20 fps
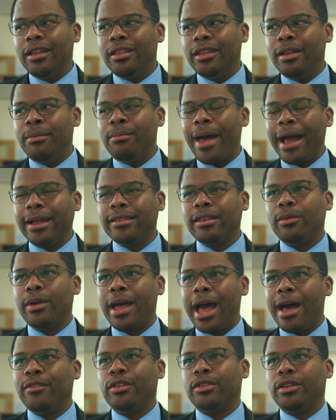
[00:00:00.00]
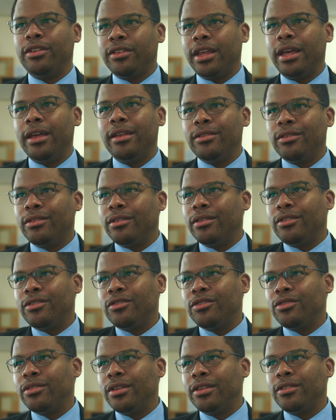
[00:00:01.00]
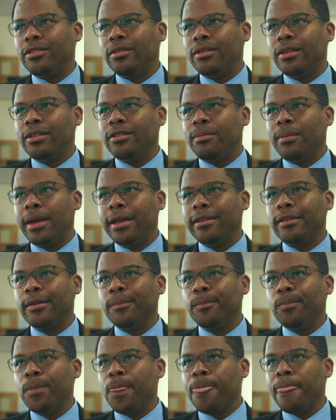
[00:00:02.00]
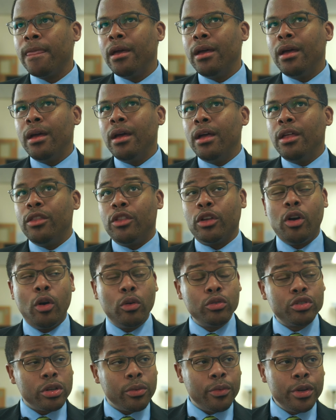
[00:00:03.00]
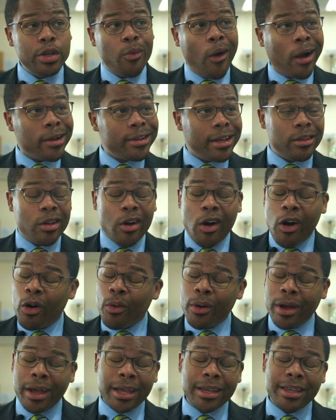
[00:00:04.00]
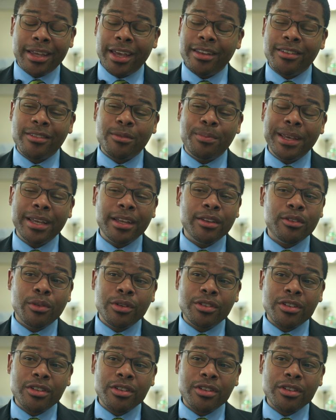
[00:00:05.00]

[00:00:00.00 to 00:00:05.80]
the impact that we have on these kids, it's, it's, it's amazing. The culture when you walk down the hallway, kids speaking to